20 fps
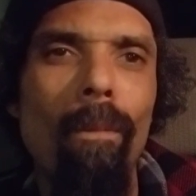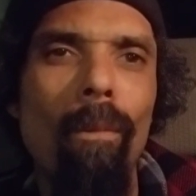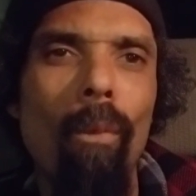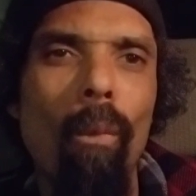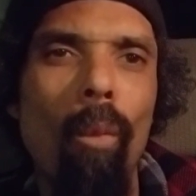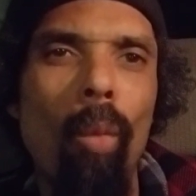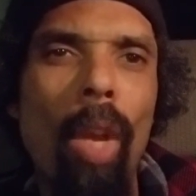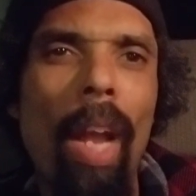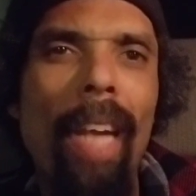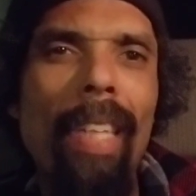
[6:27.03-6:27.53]

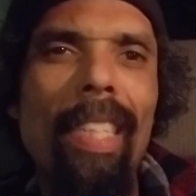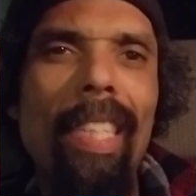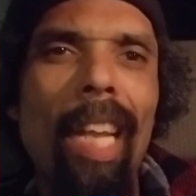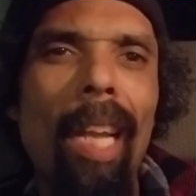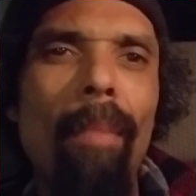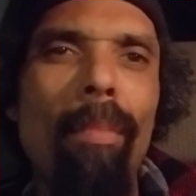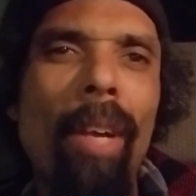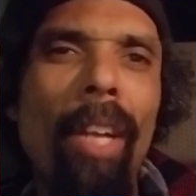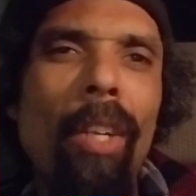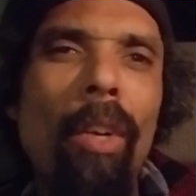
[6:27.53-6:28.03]
When I
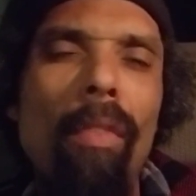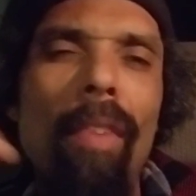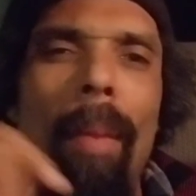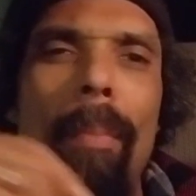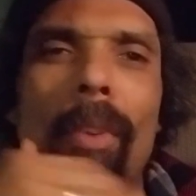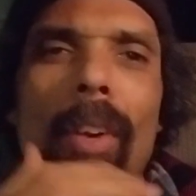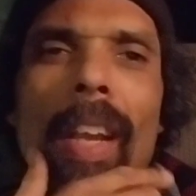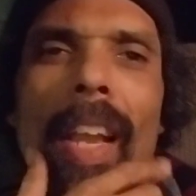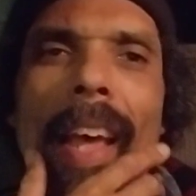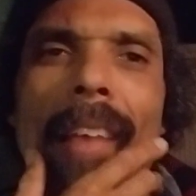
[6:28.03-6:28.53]
celebrate
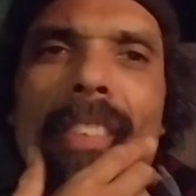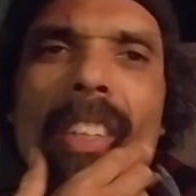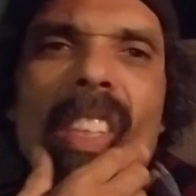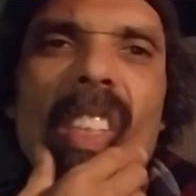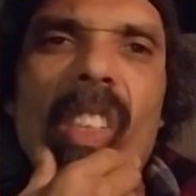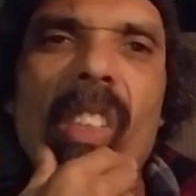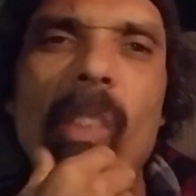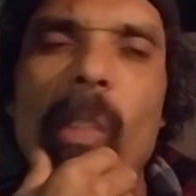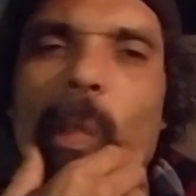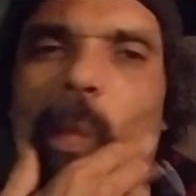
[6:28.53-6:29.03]
November
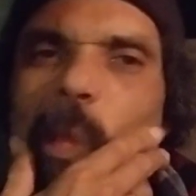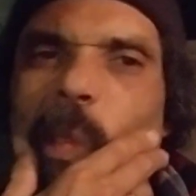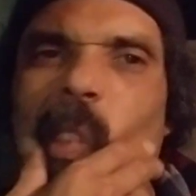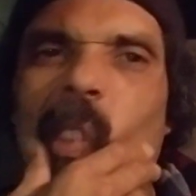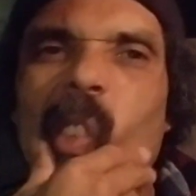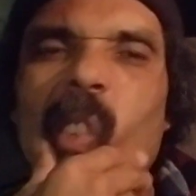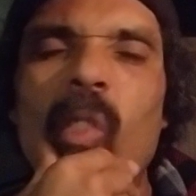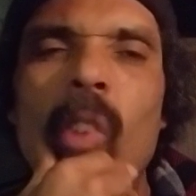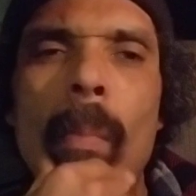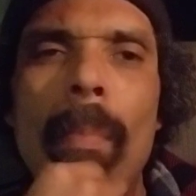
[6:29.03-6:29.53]
11th,
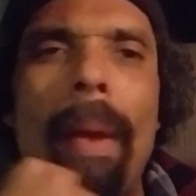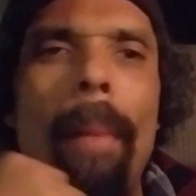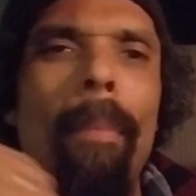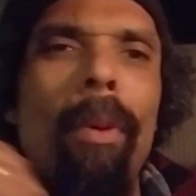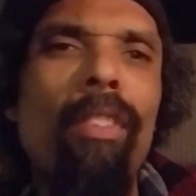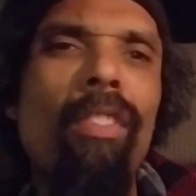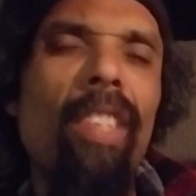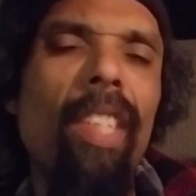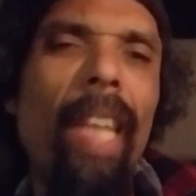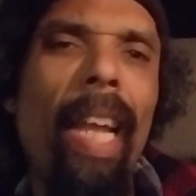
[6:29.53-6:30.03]

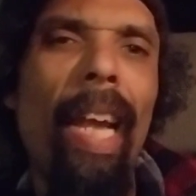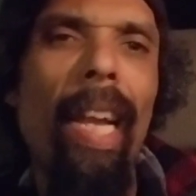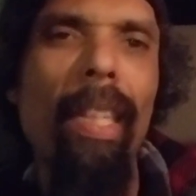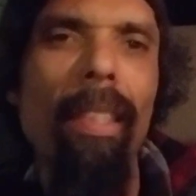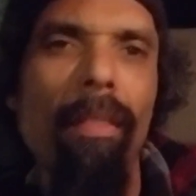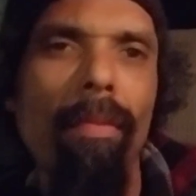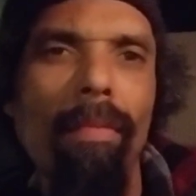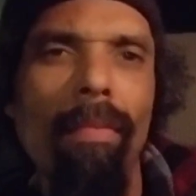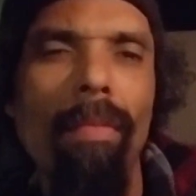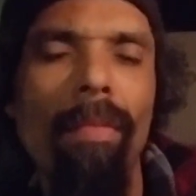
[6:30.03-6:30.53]
Remembrance Day,
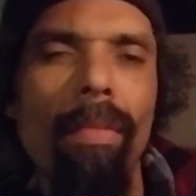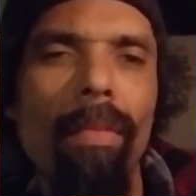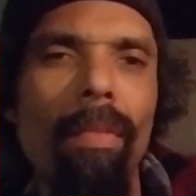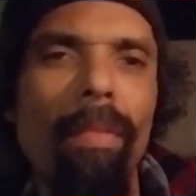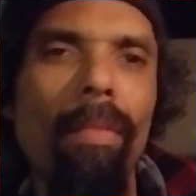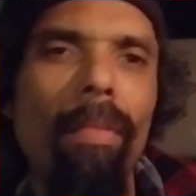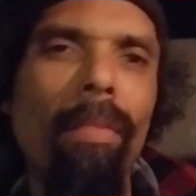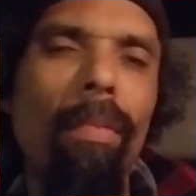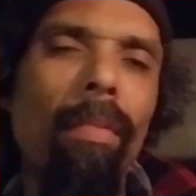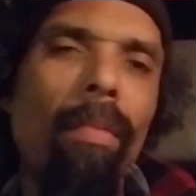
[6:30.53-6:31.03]

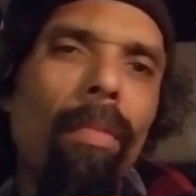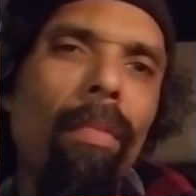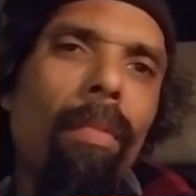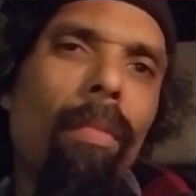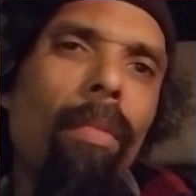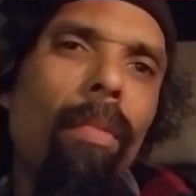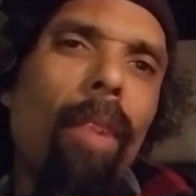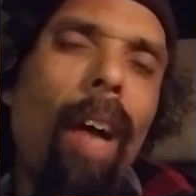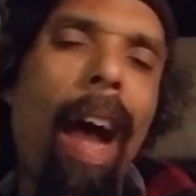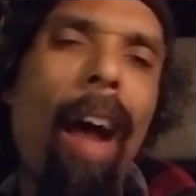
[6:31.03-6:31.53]

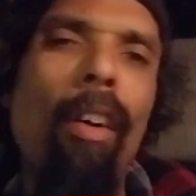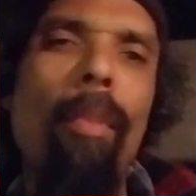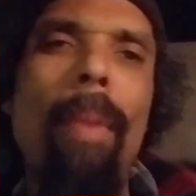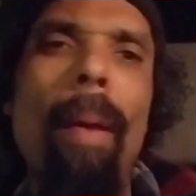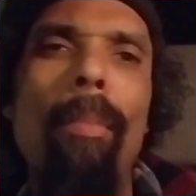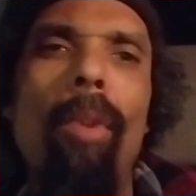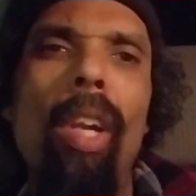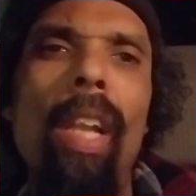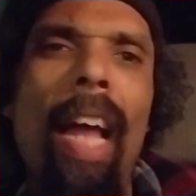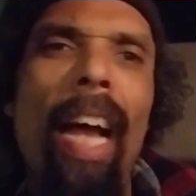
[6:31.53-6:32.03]
I
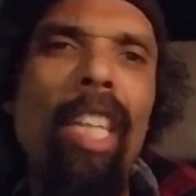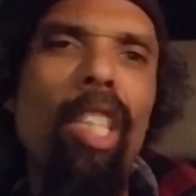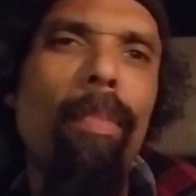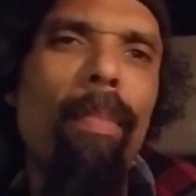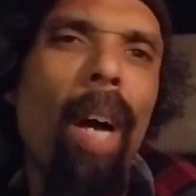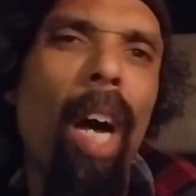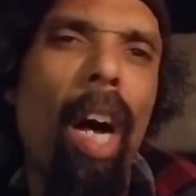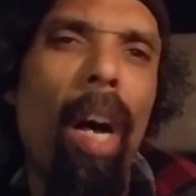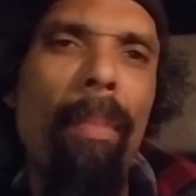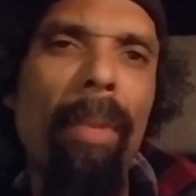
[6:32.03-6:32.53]
remember Elijah
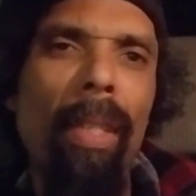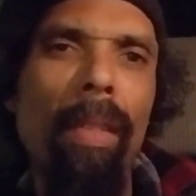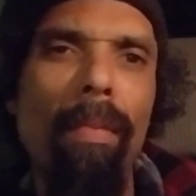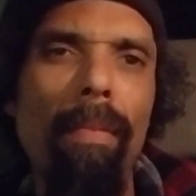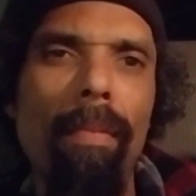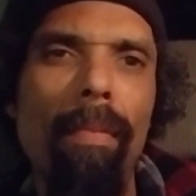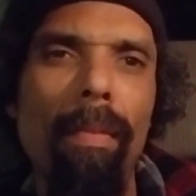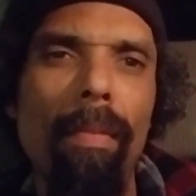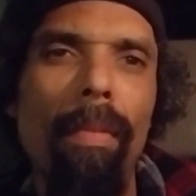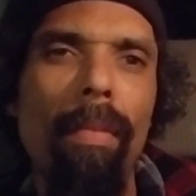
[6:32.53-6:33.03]
Muhammad.
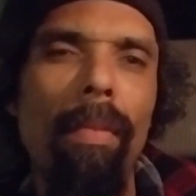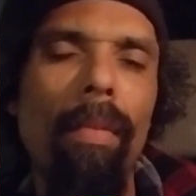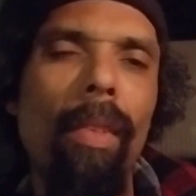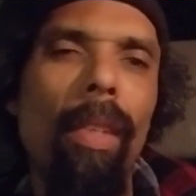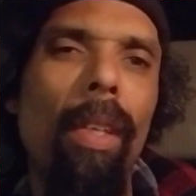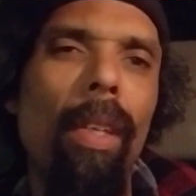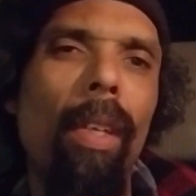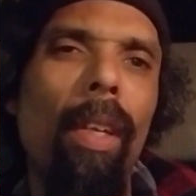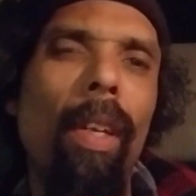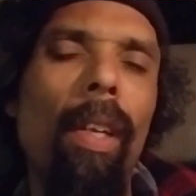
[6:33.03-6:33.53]

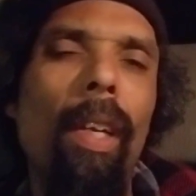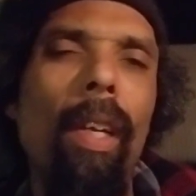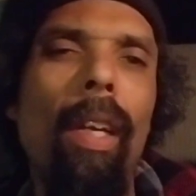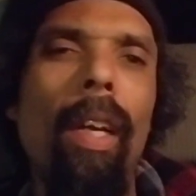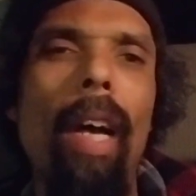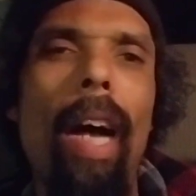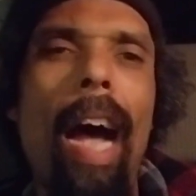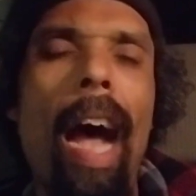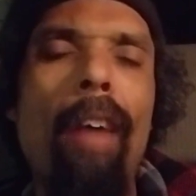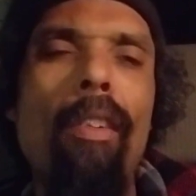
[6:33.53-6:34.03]

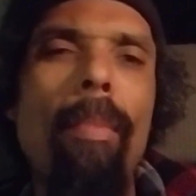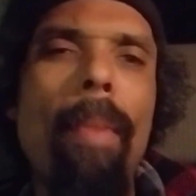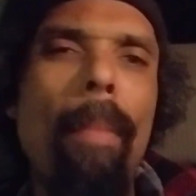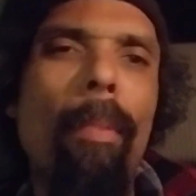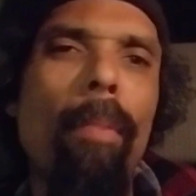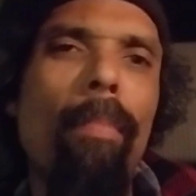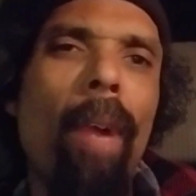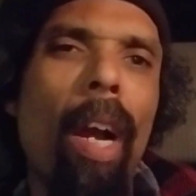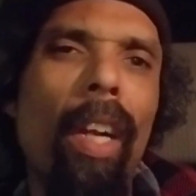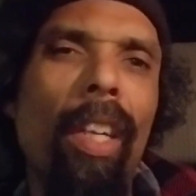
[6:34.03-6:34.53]
I remember
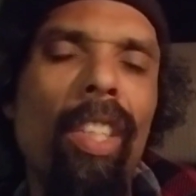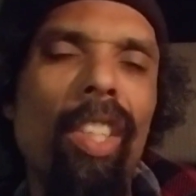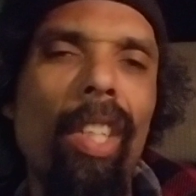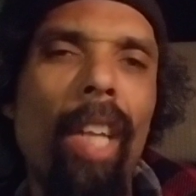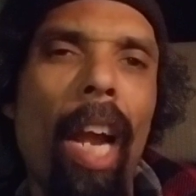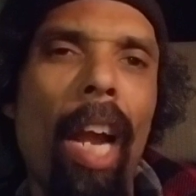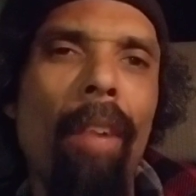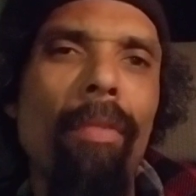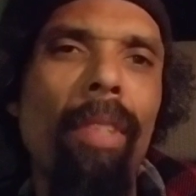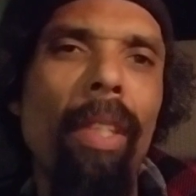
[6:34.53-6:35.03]
Marcus
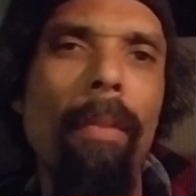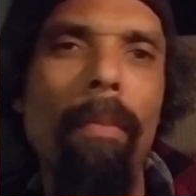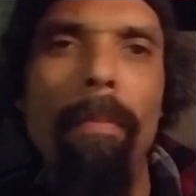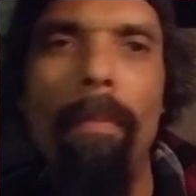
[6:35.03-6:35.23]
Garvey.